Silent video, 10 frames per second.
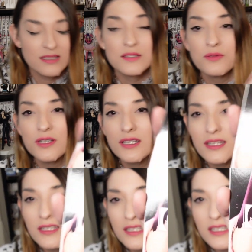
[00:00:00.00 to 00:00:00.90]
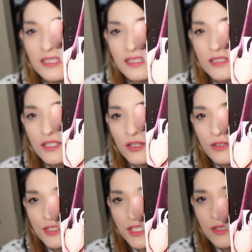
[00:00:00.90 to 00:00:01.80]
last one is
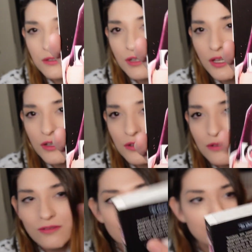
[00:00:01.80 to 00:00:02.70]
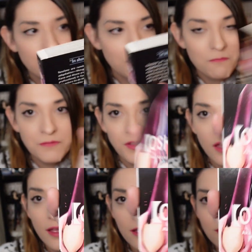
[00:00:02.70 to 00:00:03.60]
Oshinoko Volume
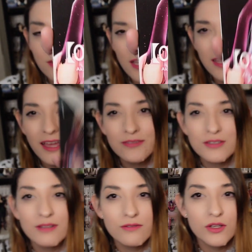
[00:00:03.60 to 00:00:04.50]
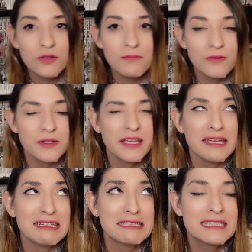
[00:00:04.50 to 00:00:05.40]
5. I haven't read Volume 4
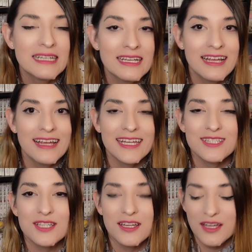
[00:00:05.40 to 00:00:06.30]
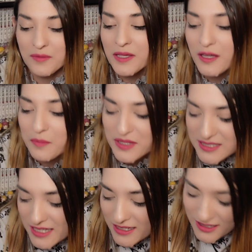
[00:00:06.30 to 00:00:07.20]
yet. It's coming up.
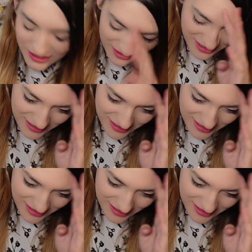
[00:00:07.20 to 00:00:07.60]
It's like, I